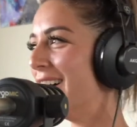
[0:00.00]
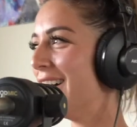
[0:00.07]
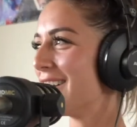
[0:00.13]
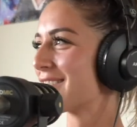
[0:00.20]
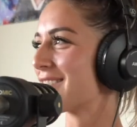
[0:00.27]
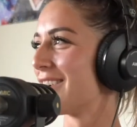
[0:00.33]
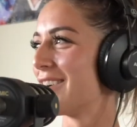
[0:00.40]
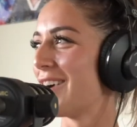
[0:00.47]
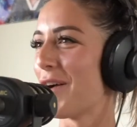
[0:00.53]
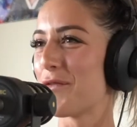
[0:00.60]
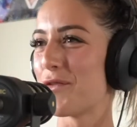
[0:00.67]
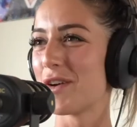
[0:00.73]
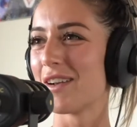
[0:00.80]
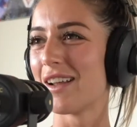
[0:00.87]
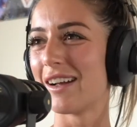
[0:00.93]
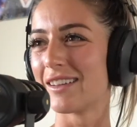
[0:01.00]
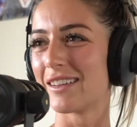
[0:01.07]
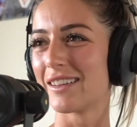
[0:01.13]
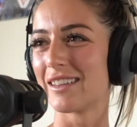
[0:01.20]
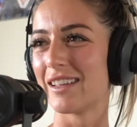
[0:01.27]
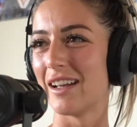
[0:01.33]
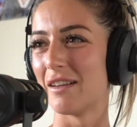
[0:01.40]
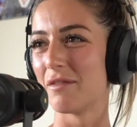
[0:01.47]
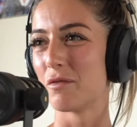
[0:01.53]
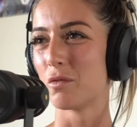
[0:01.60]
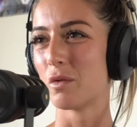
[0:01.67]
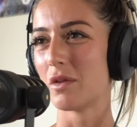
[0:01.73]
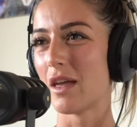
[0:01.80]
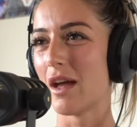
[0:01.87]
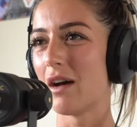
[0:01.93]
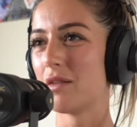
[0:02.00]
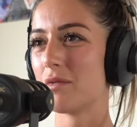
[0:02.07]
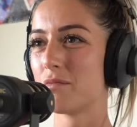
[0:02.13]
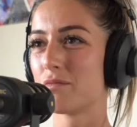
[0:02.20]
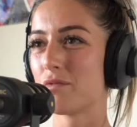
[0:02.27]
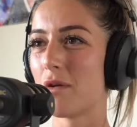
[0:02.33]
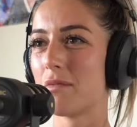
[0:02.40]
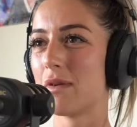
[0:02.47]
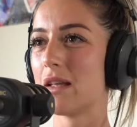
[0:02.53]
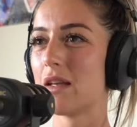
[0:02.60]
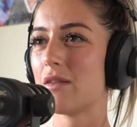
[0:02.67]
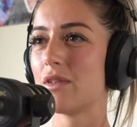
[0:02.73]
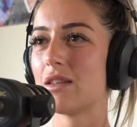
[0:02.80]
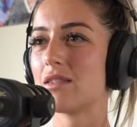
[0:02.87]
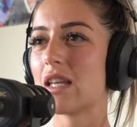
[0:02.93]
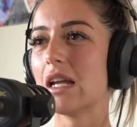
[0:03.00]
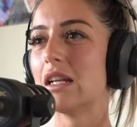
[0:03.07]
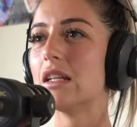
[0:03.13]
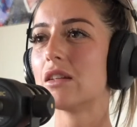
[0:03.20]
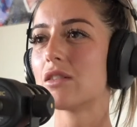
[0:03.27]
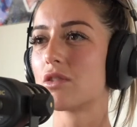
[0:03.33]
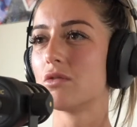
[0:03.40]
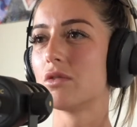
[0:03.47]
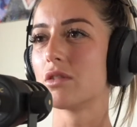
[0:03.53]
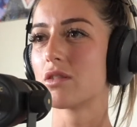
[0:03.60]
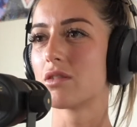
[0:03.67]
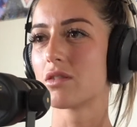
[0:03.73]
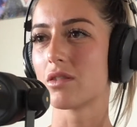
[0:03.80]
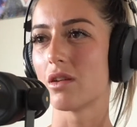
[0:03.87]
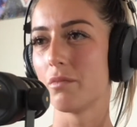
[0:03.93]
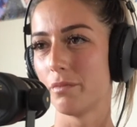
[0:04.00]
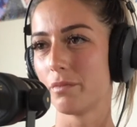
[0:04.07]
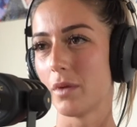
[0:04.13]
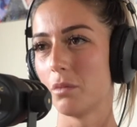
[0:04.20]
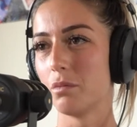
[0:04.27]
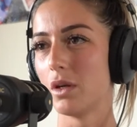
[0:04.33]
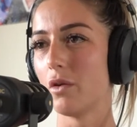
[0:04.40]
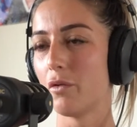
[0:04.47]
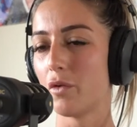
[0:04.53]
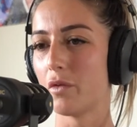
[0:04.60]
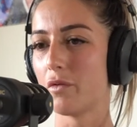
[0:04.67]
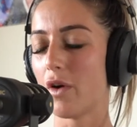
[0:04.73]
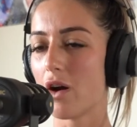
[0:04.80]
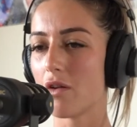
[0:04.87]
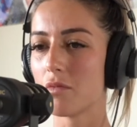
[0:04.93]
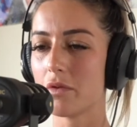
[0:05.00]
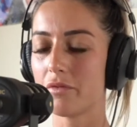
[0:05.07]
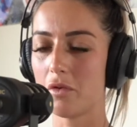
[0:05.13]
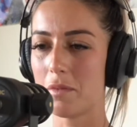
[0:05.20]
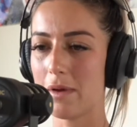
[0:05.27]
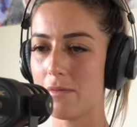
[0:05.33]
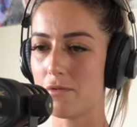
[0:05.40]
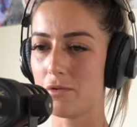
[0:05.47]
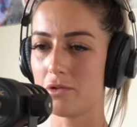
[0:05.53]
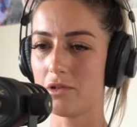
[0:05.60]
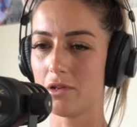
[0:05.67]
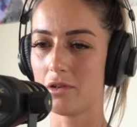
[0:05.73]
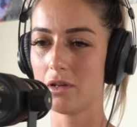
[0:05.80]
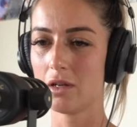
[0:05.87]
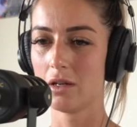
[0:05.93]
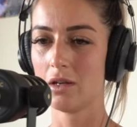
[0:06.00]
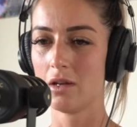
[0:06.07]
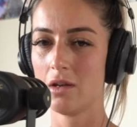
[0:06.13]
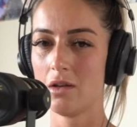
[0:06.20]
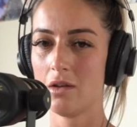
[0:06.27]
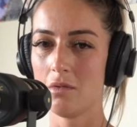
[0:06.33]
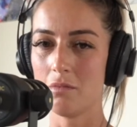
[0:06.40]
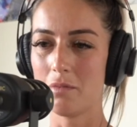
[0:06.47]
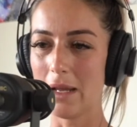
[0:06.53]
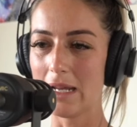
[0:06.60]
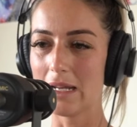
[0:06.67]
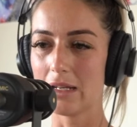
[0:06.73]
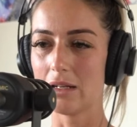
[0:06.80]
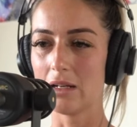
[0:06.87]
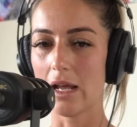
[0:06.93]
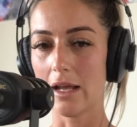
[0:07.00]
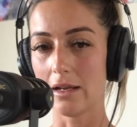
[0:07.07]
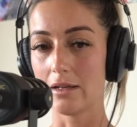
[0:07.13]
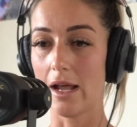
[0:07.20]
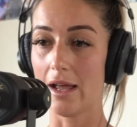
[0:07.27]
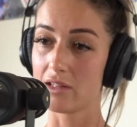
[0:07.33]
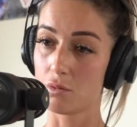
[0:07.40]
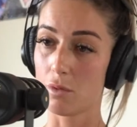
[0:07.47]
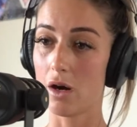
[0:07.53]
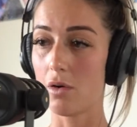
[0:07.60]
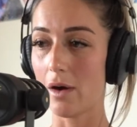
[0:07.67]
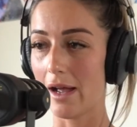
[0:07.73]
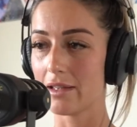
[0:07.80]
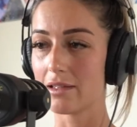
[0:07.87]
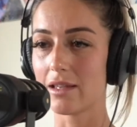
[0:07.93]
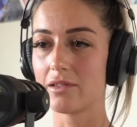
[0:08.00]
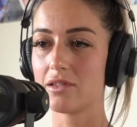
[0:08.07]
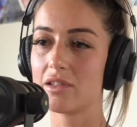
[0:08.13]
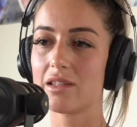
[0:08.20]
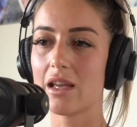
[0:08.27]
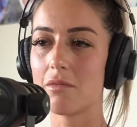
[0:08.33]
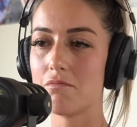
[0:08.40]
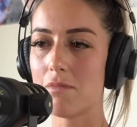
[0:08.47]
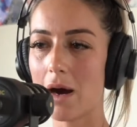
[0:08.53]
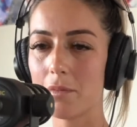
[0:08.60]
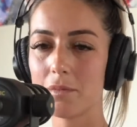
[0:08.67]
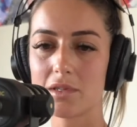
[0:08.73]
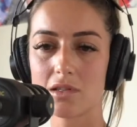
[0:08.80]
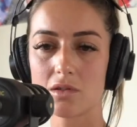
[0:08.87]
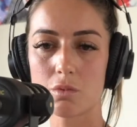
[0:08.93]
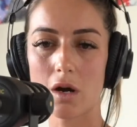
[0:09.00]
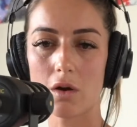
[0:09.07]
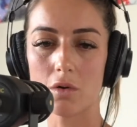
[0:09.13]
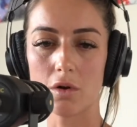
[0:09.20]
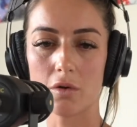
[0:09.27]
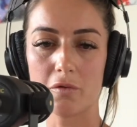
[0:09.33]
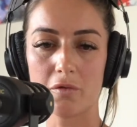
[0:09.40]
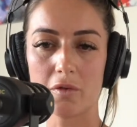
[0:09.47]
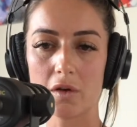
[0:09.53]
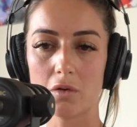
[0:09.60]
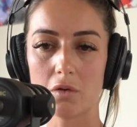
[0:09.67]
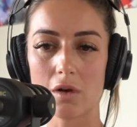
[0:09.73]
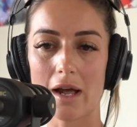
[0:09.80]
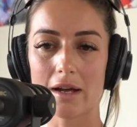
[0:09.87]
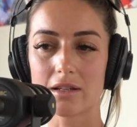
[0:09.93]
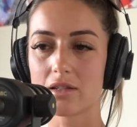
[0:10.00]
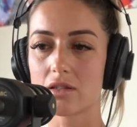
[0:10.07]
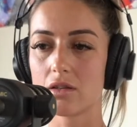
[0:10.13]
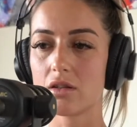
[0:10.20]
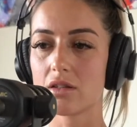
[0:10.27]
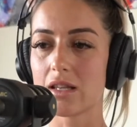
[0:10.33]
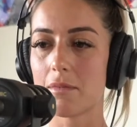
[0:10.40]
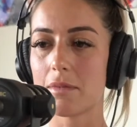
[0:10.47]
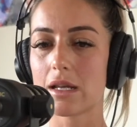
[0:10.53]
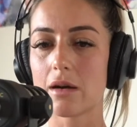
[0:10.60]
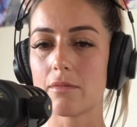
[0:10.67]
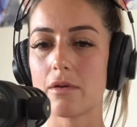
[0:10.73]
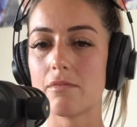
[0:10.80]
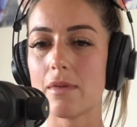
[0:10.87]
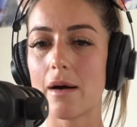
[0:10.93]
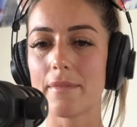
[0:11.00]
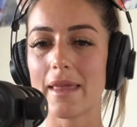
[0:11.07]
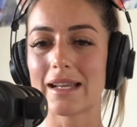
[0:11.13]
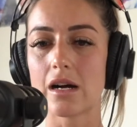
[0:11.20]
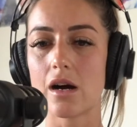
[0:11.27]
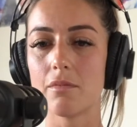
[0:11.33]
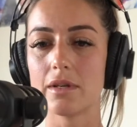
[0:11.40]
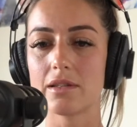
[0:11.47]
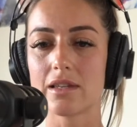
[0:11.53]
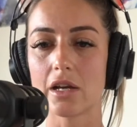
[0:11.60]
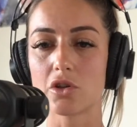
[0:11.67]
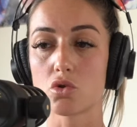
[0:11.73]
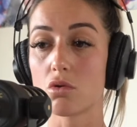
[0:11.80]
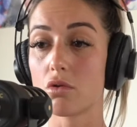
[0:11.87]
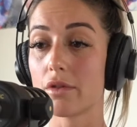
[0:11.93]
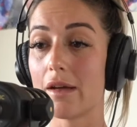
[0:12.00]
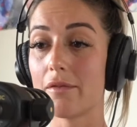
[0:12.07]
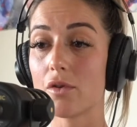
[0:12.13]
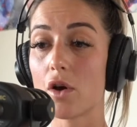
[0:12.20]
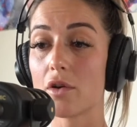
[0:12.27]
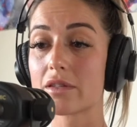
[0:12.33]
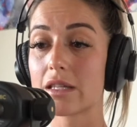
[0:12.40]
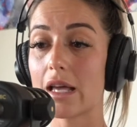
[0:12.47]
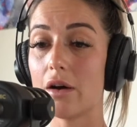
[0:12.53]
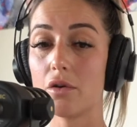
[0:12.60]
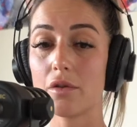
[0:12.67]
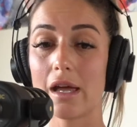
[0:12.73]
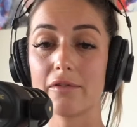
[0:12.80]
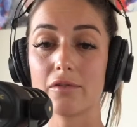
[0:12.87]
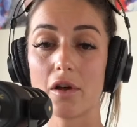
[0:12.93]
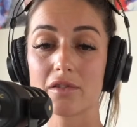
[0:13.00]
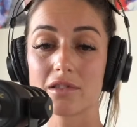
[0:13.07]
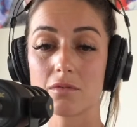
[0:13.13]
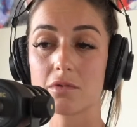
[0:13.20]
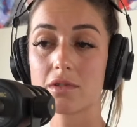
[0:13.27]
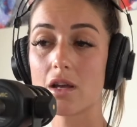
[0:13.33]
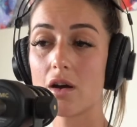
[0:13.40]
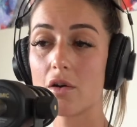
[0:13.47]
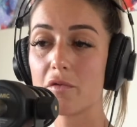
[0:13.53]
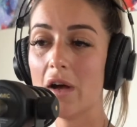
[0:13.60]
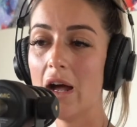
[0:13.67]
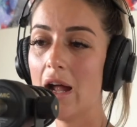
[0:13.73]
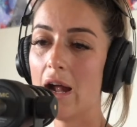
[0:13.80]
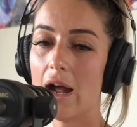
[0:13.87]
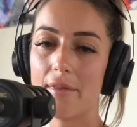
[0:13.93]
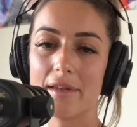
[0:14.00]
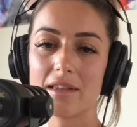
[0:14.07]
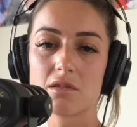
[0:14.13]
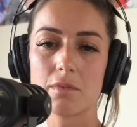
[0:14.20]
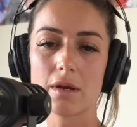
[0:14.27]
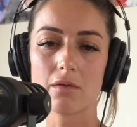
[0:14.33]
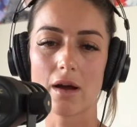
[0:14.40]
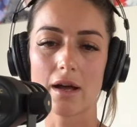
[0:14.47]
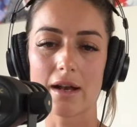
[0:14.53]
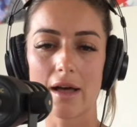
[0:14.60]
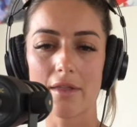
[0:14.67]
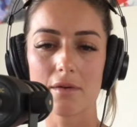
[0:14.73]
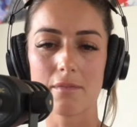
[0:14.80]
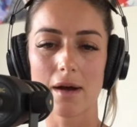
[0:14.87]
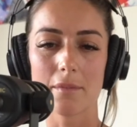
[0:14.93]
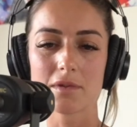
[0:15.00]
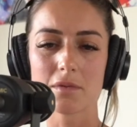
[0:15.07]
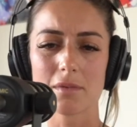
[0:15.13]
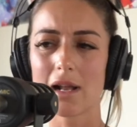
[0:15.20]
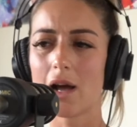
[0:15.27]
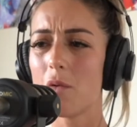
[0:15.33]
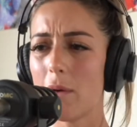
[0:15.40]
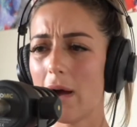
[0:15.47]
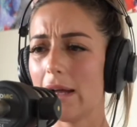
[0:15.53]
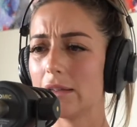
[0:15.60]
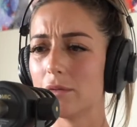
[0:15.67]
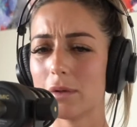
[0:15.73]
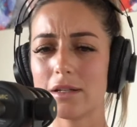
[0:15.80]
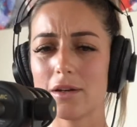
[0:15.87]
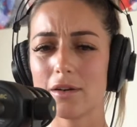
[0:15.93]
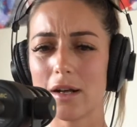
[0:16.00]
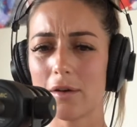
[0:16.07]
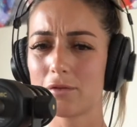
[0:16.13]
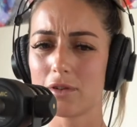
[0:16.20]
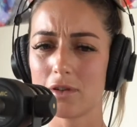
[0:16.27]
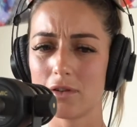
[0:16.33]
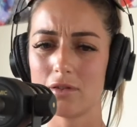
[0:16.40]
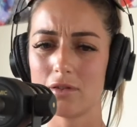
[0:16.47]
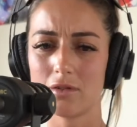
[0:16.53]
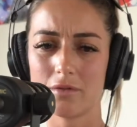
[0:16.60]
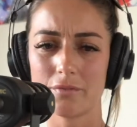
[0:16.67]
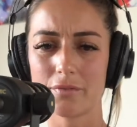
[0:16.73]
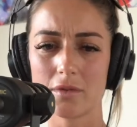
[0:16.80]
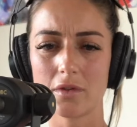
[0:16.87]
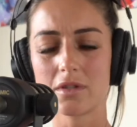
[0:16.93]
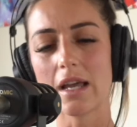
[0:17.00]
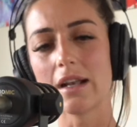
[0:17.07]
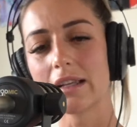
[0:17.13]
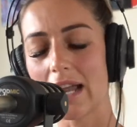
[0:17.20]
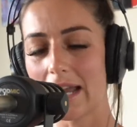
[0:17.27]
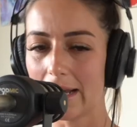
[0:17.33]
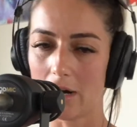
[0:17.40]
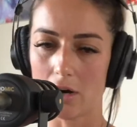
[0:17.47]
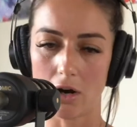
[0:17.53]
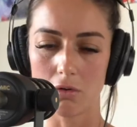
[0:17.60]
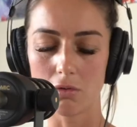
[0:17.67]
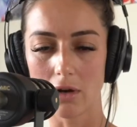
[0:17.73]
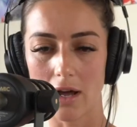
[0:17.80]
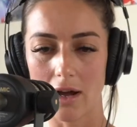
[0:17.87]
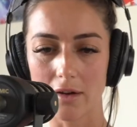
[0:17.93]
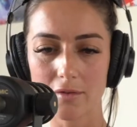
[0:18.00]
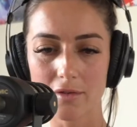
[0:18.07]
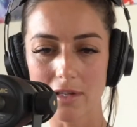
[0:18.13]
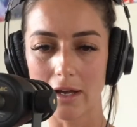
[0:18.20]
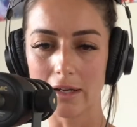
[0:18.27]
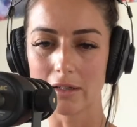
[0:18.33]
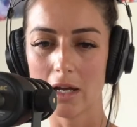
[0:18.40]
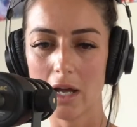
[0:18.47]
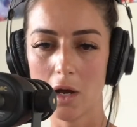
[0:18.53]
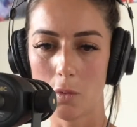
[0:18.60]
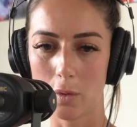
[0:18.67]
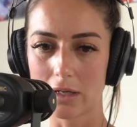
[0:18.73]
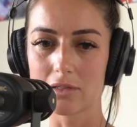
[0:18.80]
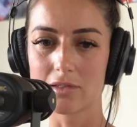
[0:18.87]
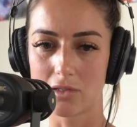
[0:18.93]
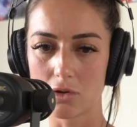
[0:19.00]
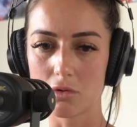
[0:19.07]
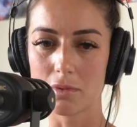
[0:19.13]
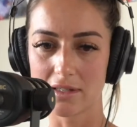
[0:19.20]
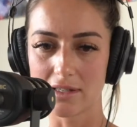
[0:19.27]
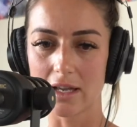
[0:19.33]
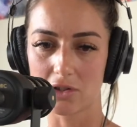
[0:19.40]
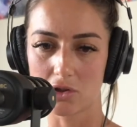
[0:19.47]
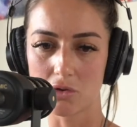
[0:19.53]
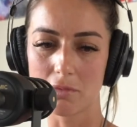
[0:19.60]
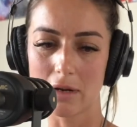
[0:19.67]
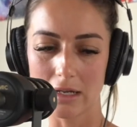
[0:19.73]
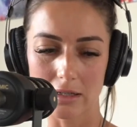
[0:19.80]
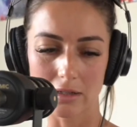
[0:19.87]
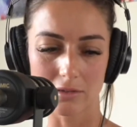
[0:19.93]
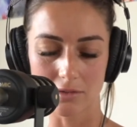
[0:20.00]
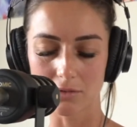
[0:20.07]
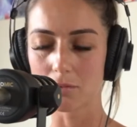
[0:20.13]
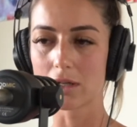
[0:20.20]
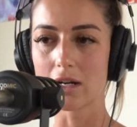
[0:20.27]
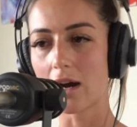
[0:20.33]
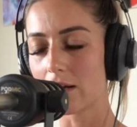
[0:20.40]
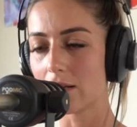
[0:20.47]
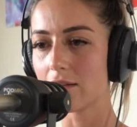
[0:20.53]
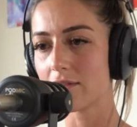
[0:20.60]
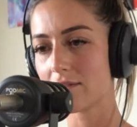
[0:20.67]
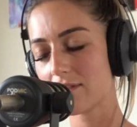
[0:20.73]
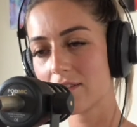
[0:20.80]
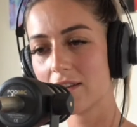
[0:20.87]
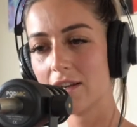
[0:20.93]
So I feel like, without probably even intending to, it's a beautiful environment for people to be, and as well as you said, mums as well, who feel like as soon as they become a mum, they can't be sexual, or they've lost that, or they've lost themselves, and then to be around other mums and be like, wait, we don't have to dedicate our whole lives, like we can still be sexual beings regardless.